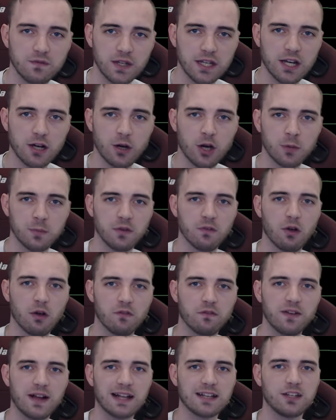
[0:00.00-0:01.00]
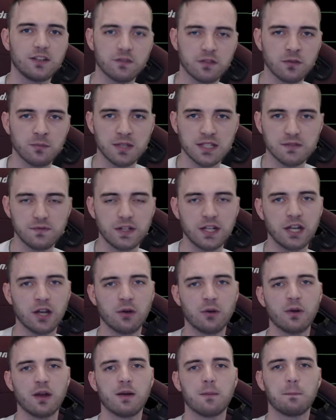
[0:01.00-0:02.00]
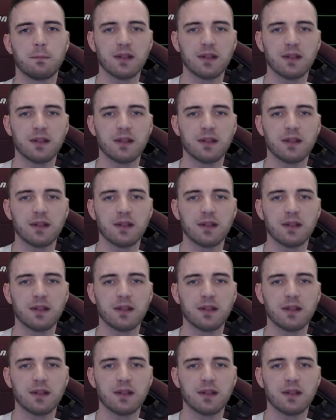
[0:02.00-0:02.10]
video. I hope you've got value from this video.